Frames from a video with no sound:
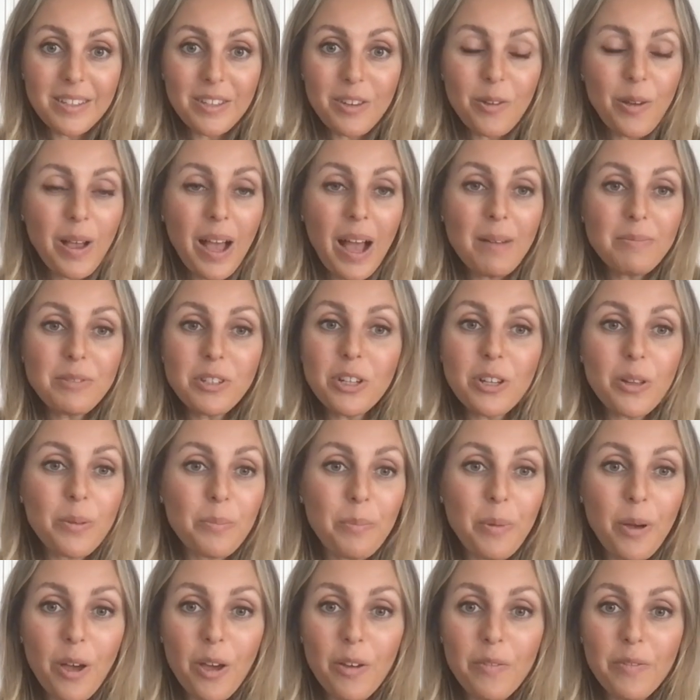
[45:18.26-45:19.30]
You captured it
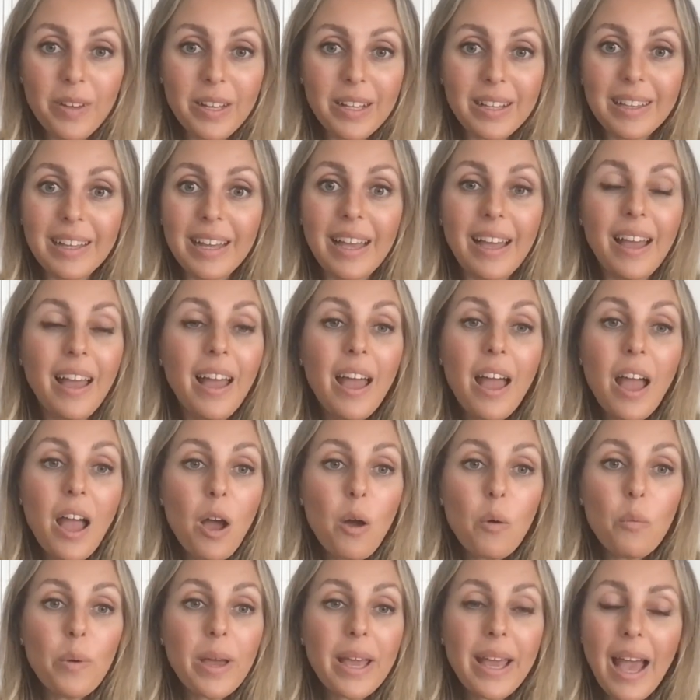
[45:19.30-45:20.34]
perfectly.
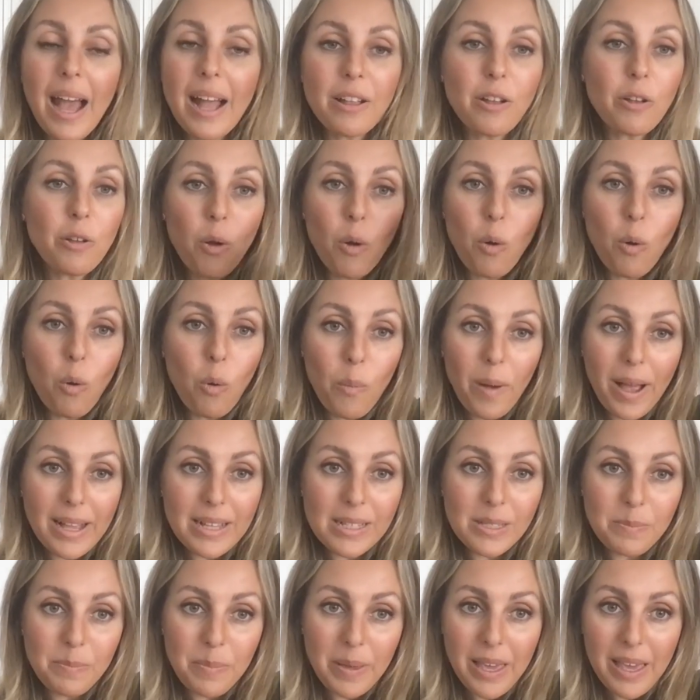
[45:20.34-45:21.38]
We cannot
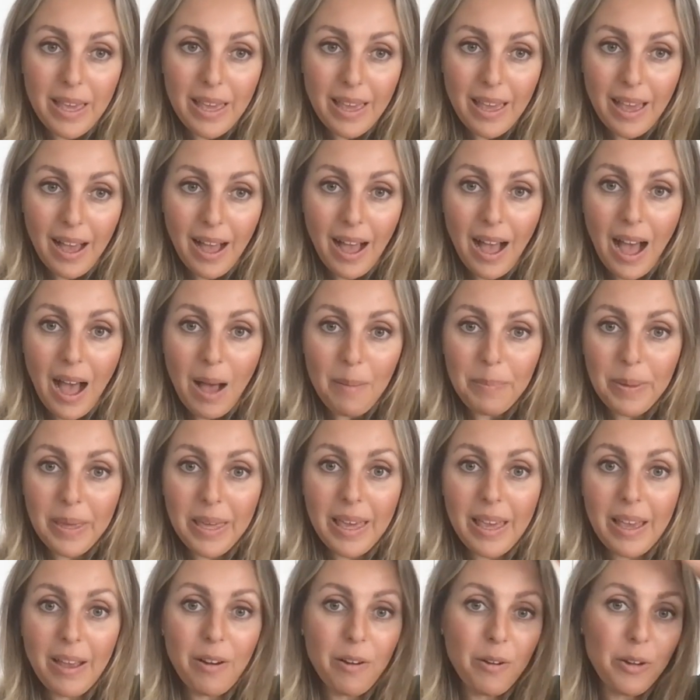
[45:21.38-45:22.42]
always be up
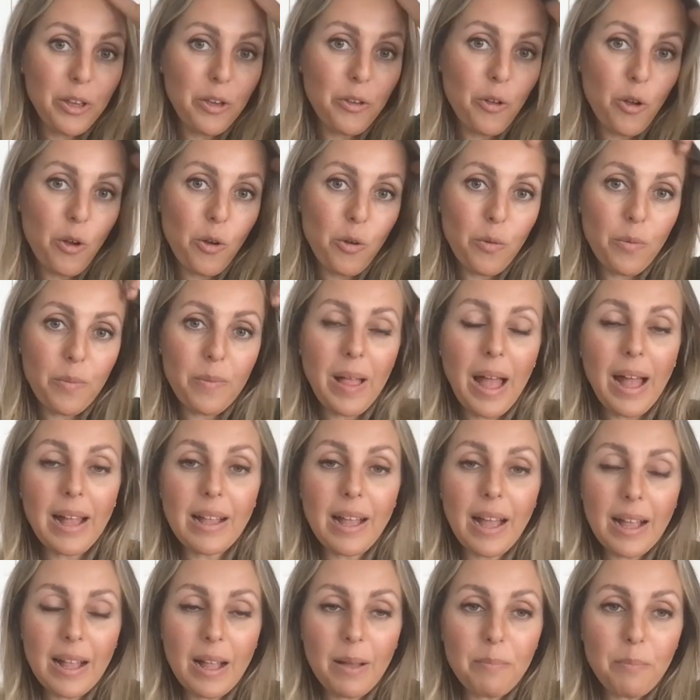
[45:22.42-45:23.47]
here, and
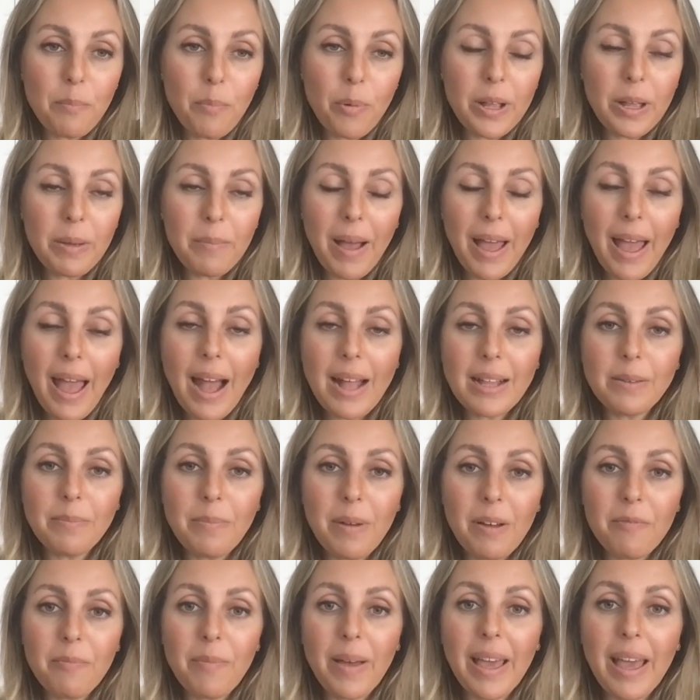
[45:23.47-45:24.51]
I'm putting my hand
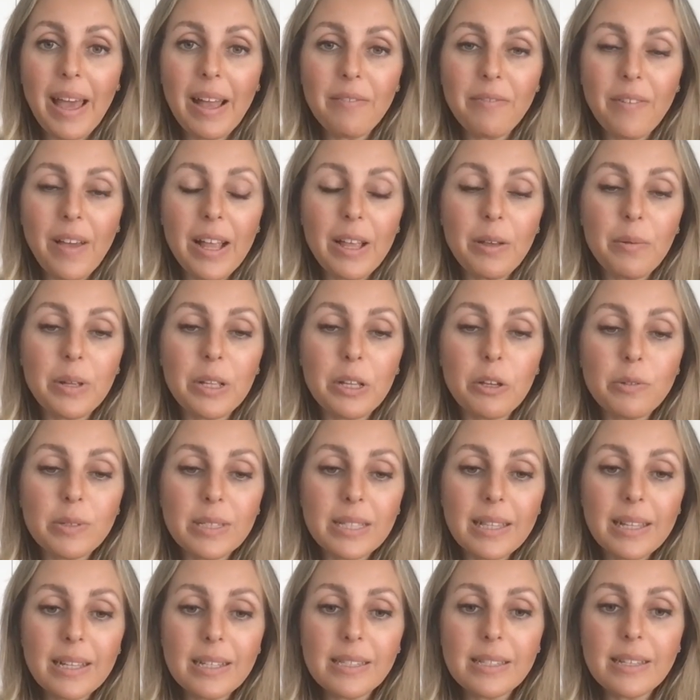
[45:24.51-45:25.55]
above my head for anyone who's
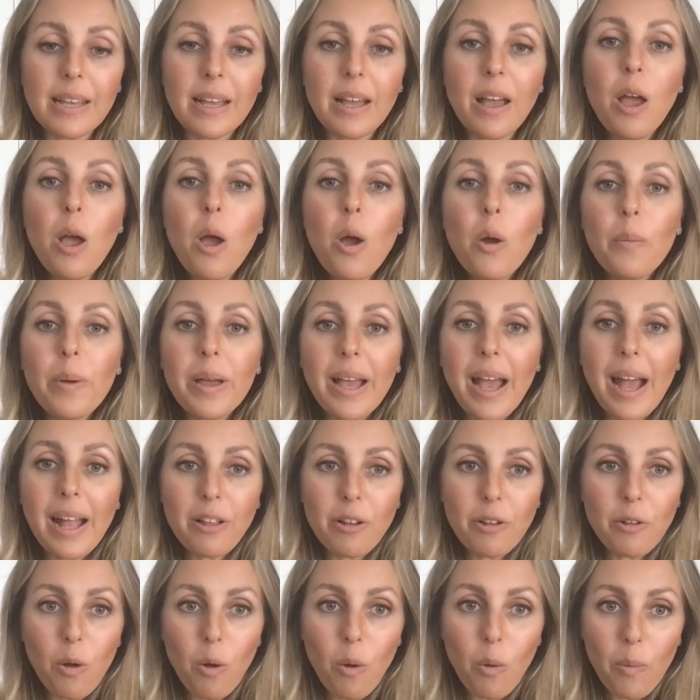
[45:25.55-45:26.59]
listening. We
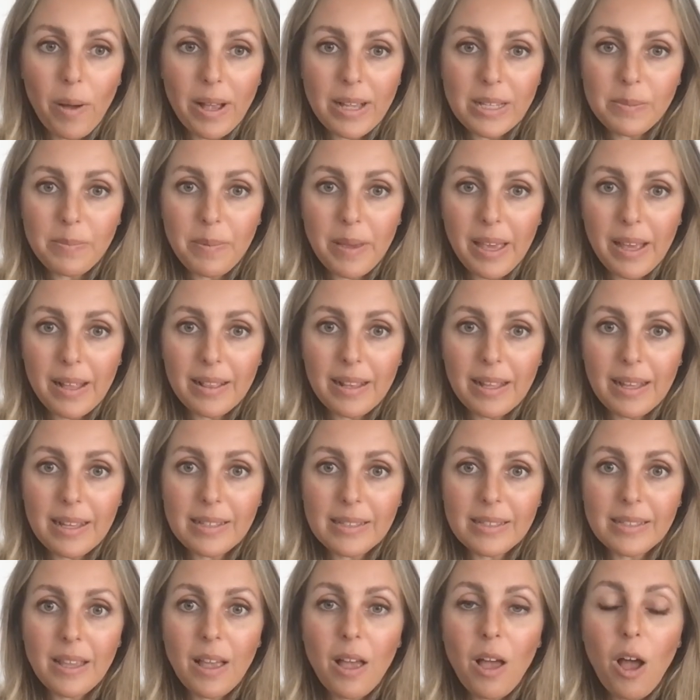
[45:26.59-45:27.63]
cannot always be in
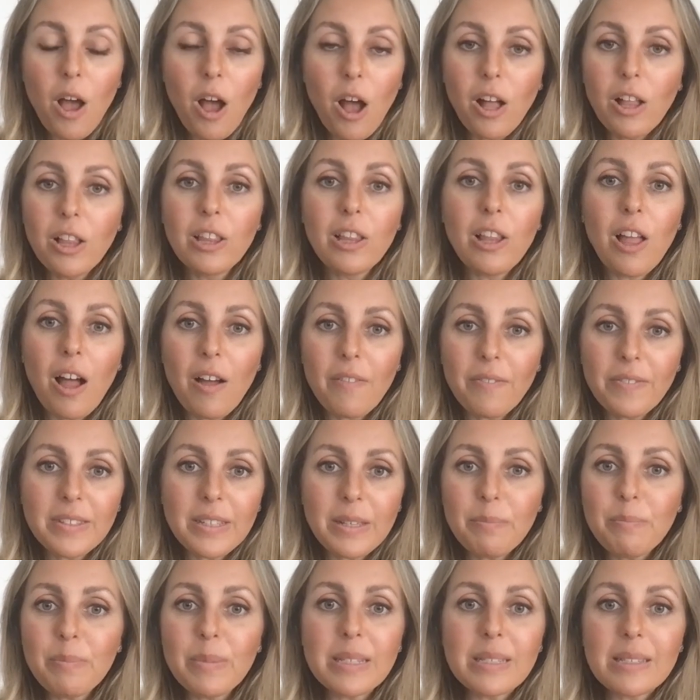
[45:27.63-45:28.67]
these lofty
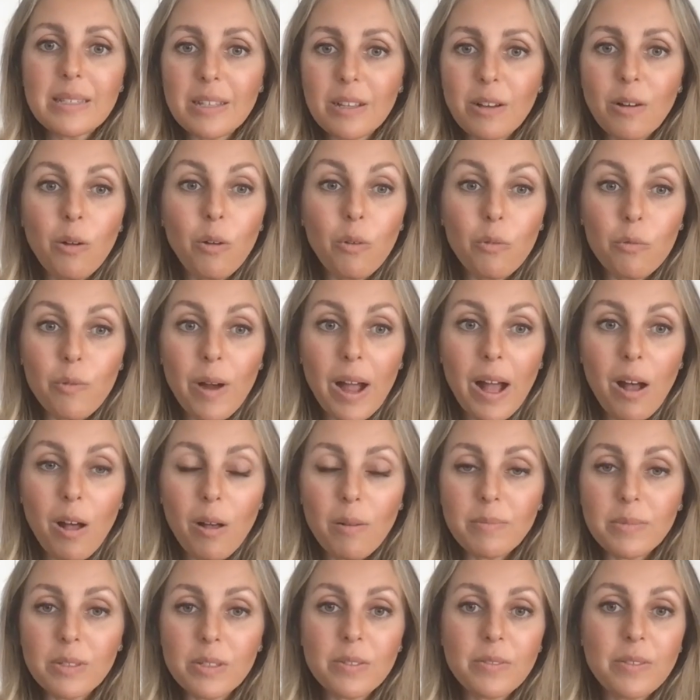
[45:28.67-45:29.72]
mystical
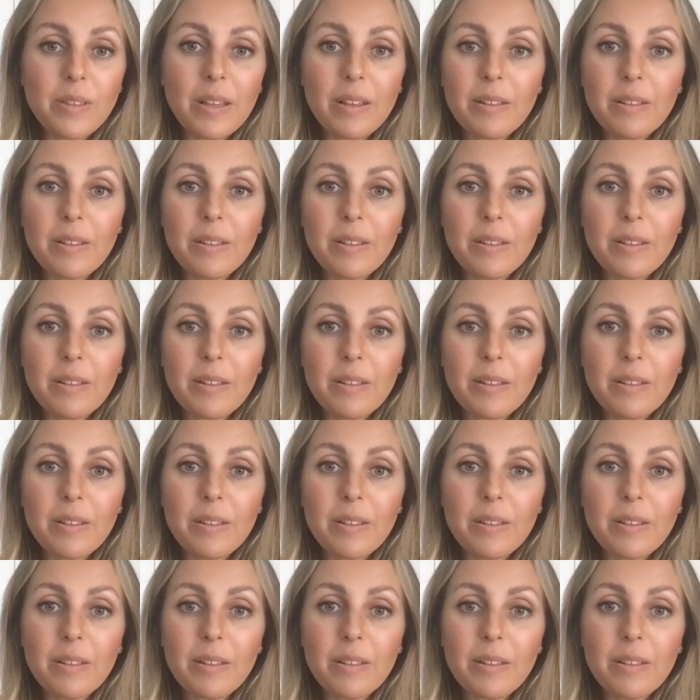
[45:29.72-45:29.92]
realms,